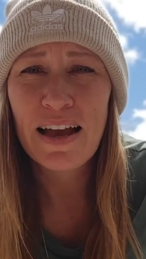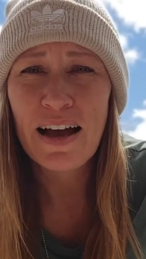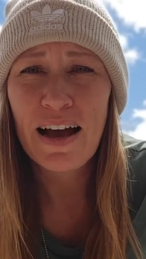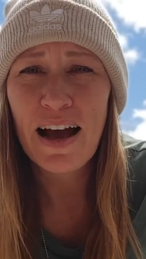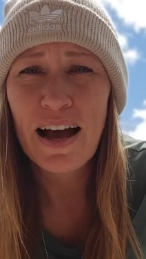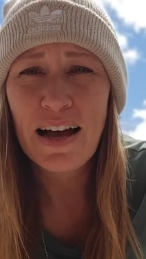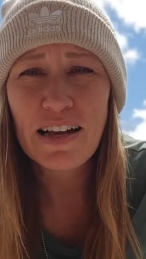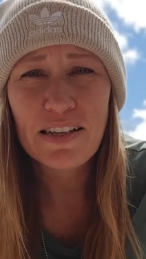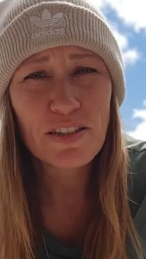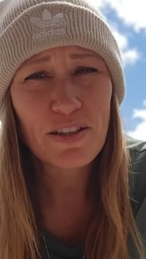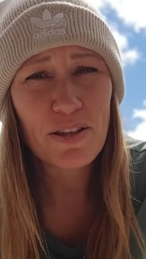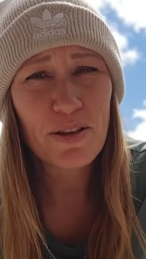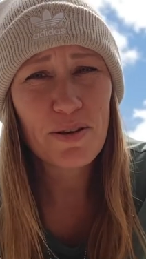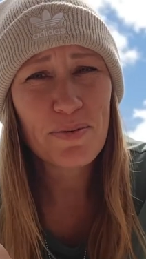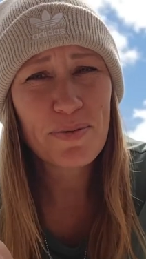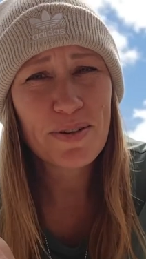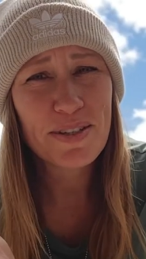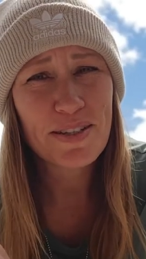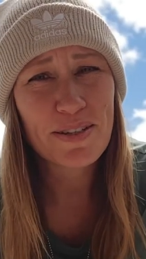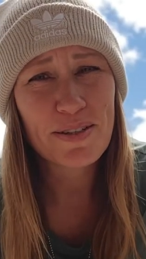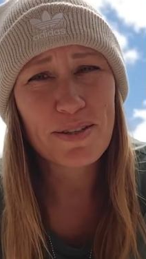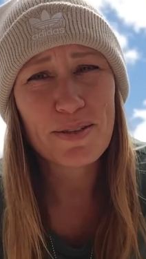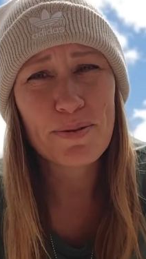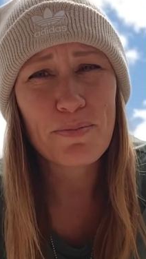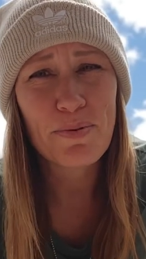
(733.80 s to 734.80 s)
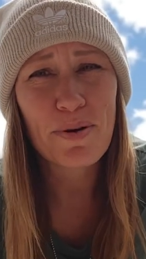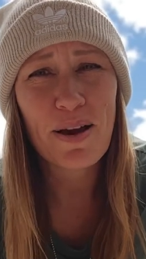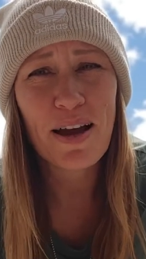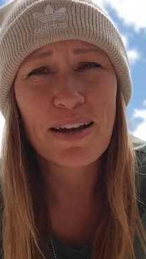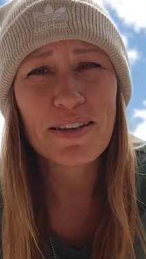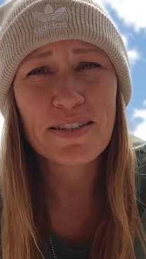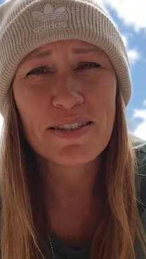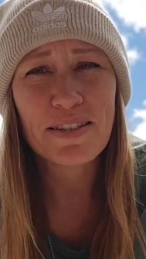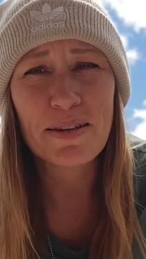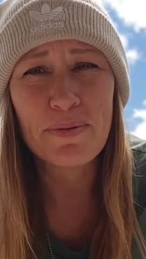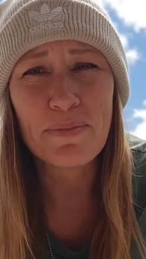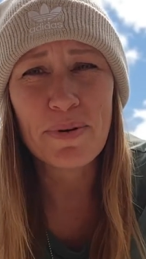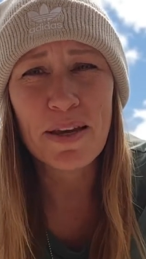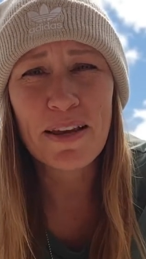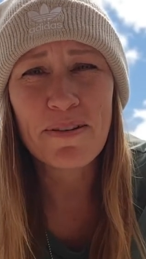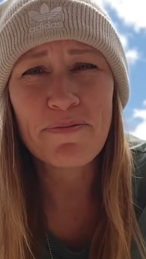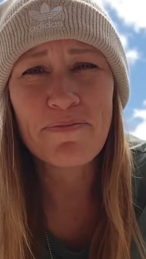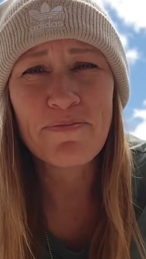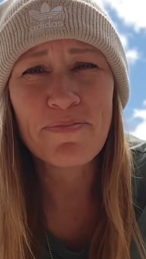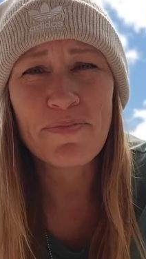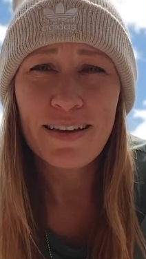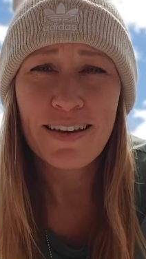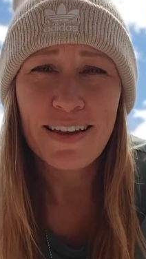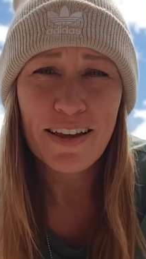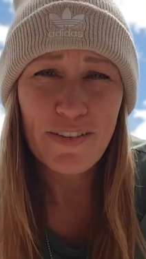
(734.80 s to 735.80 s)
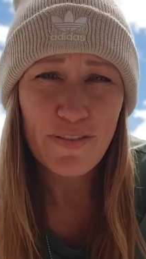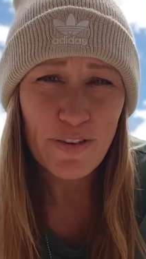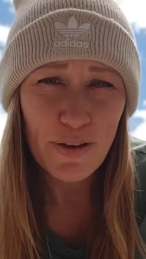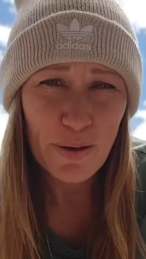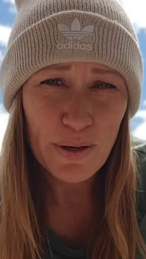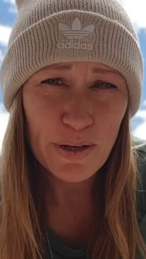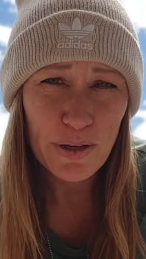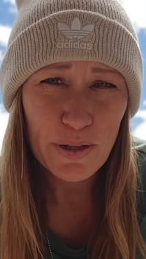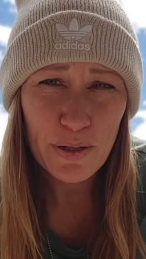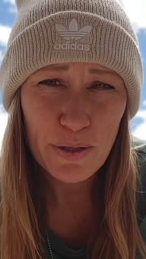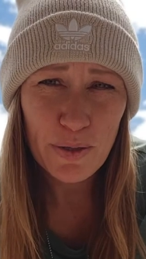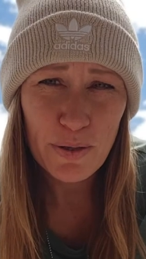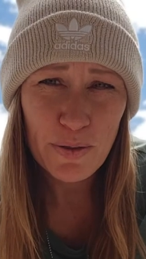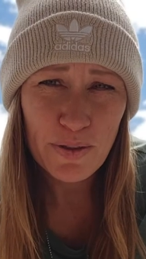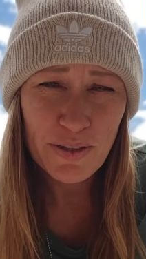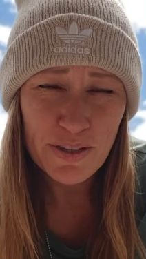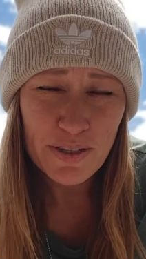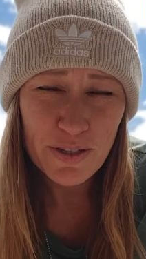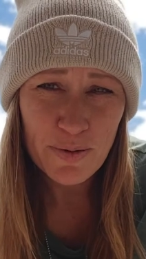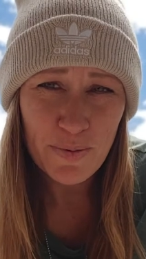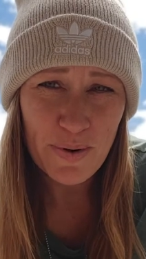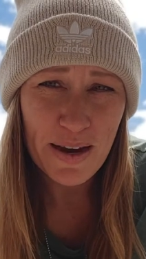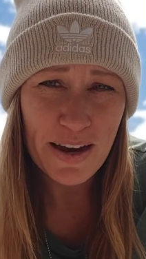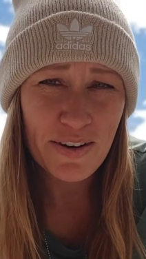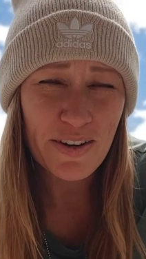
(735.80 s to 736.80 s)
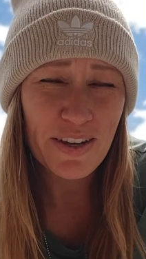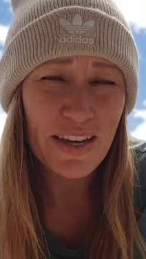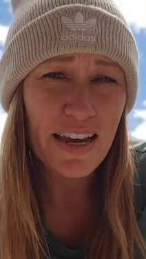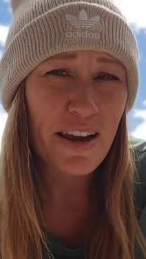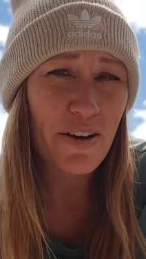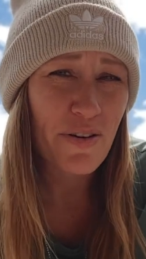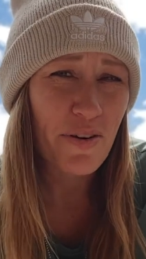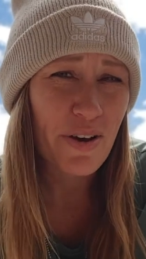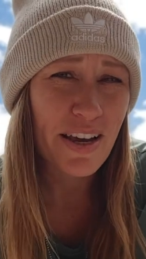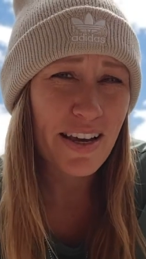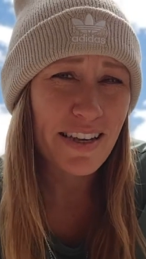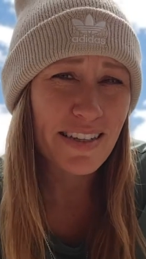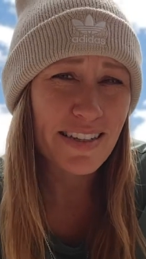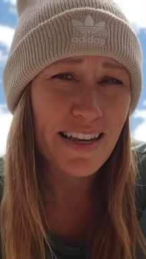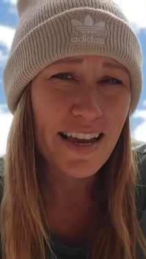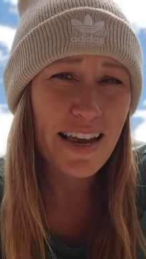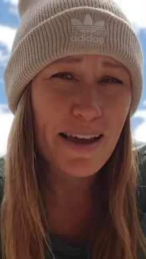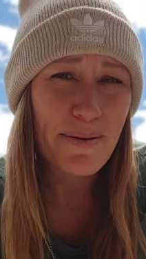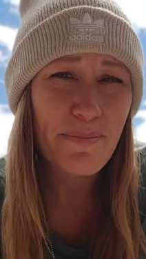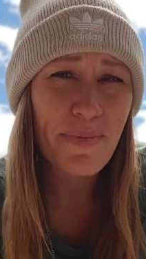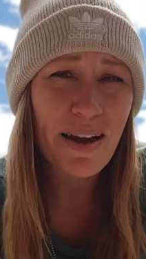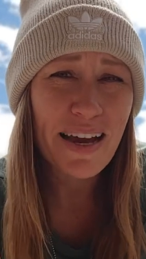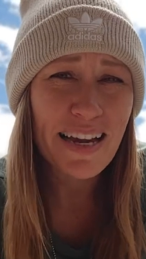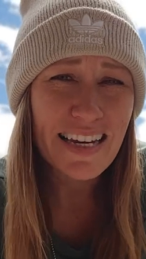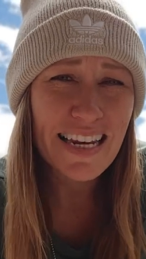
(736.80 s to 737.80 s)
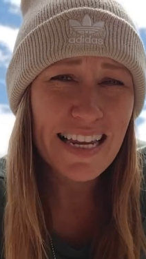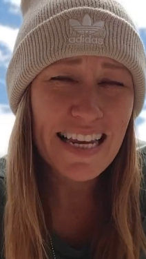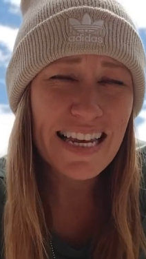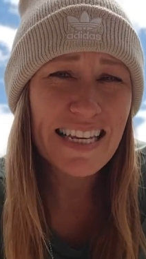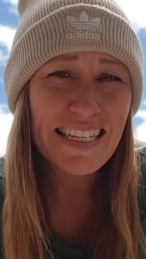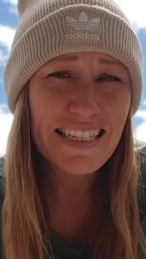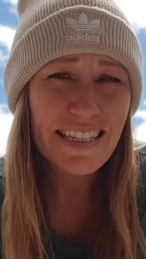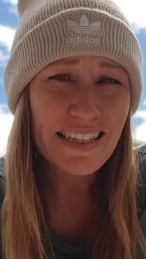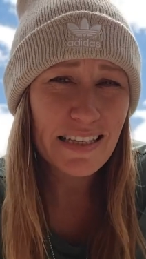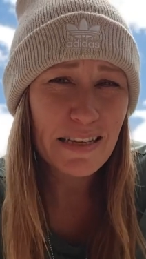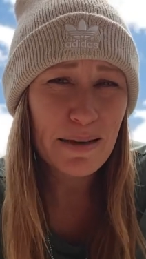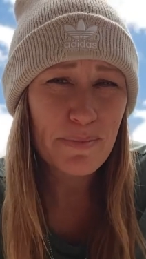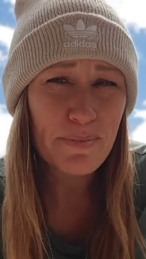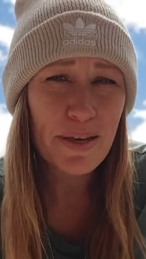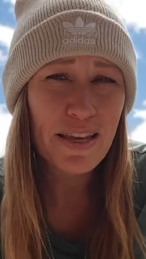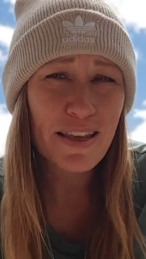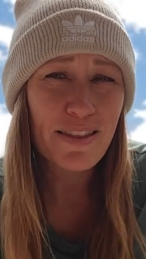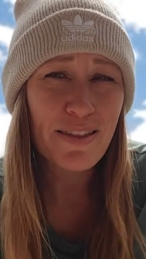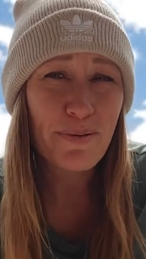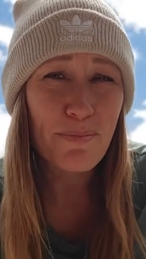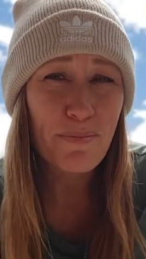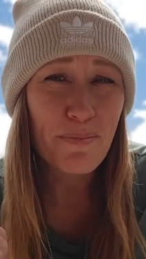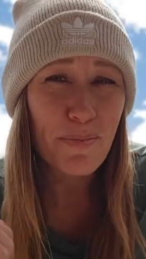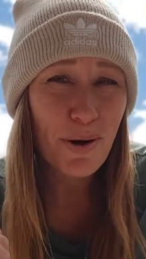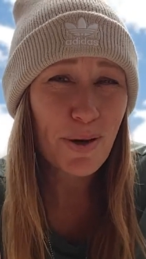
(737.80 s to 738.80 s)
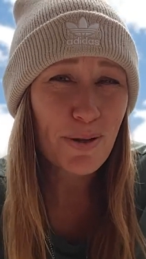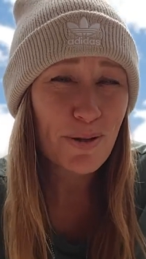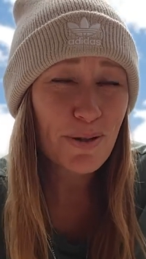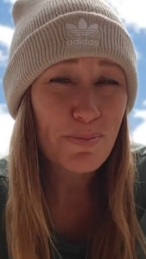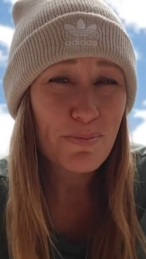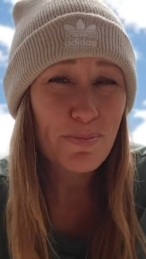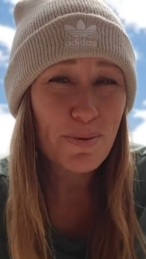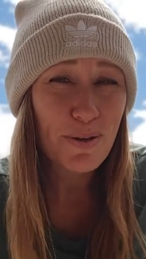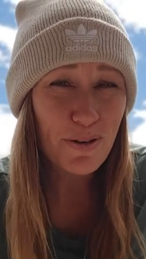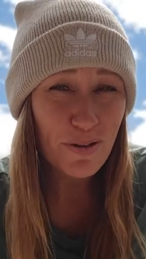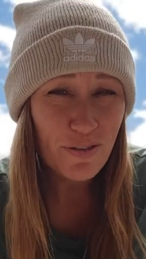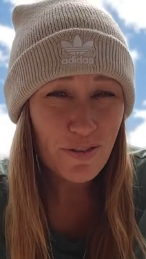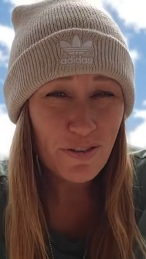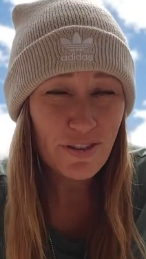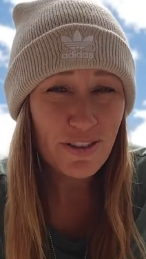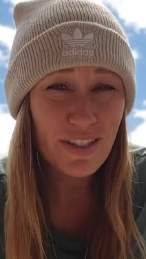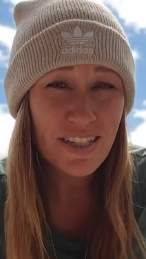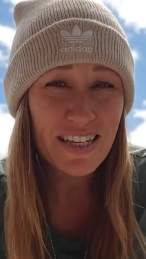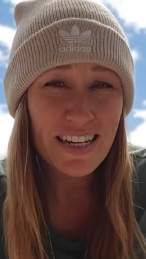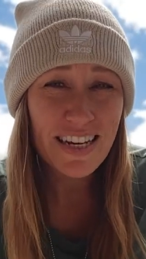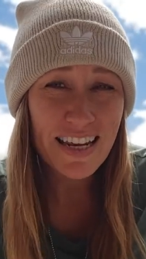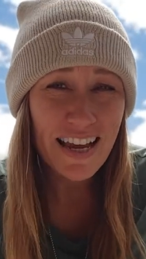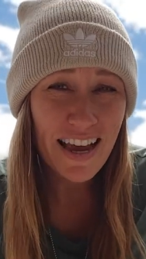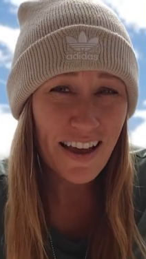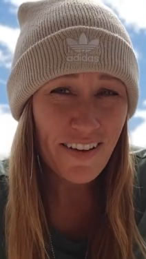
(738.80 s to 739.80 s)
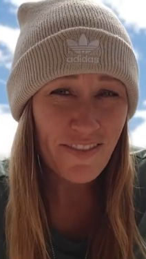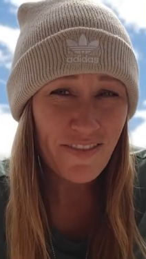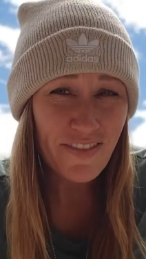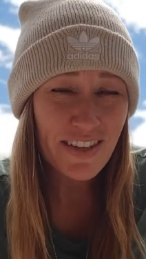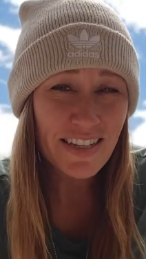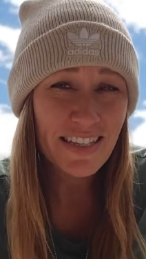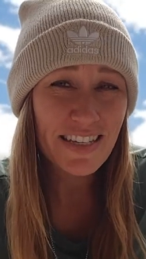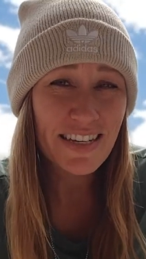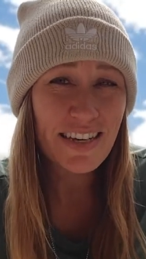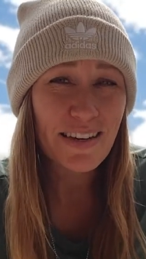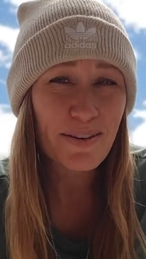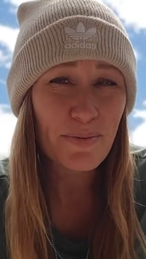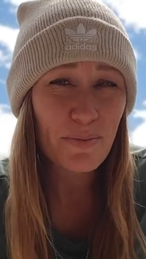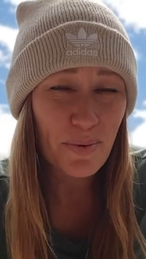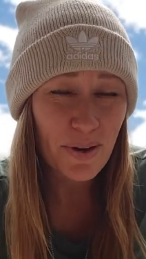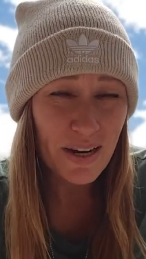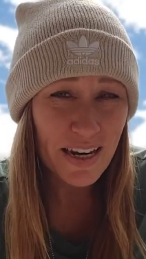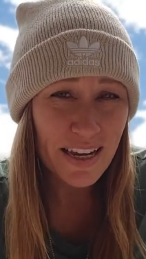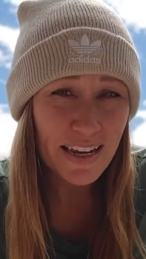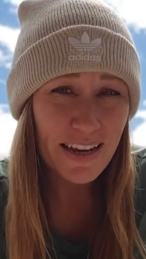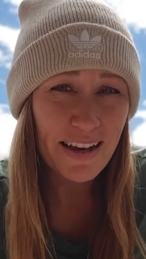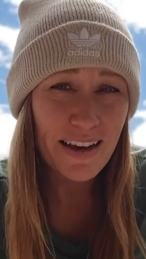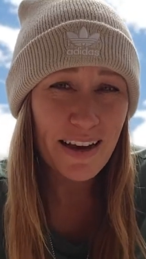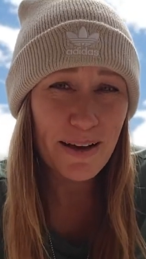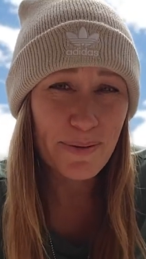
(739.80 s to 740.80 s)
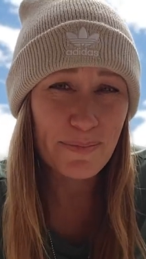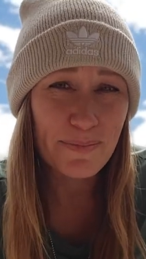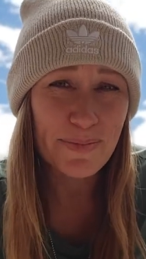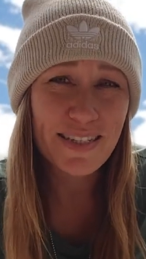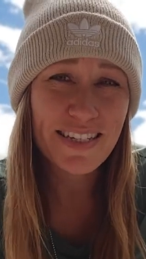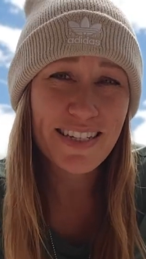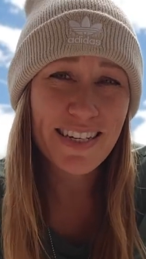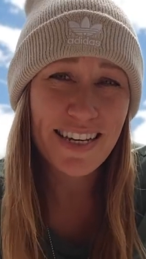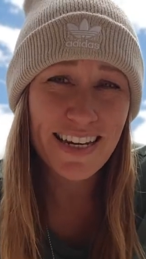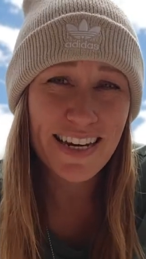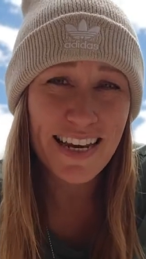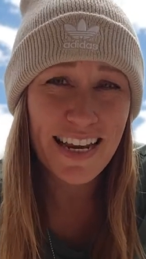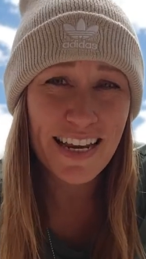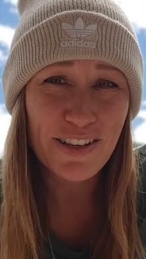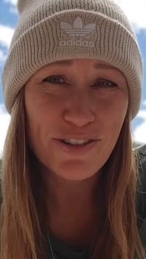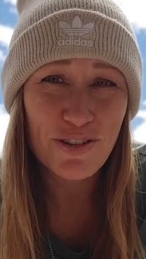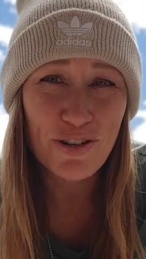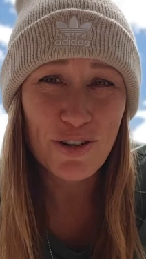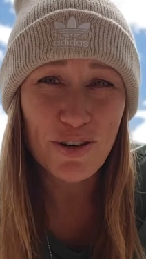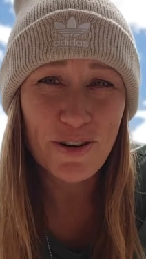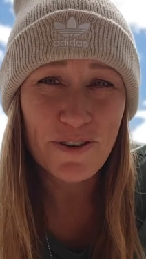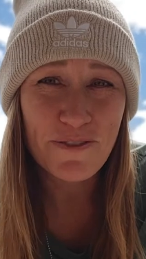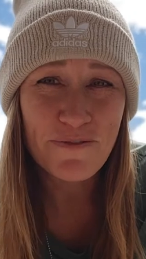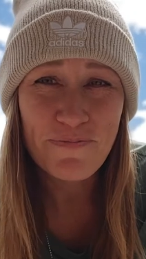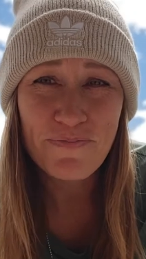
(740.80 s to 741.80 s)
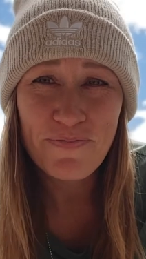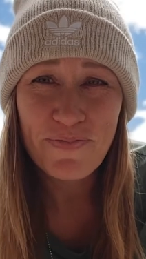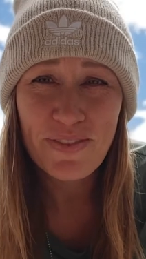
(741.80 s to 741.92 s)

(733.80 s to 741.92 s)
Oslo was a surprise to me. If you include the surrounding areas, it might easily be the most beautiful city I visited when it comes to nature.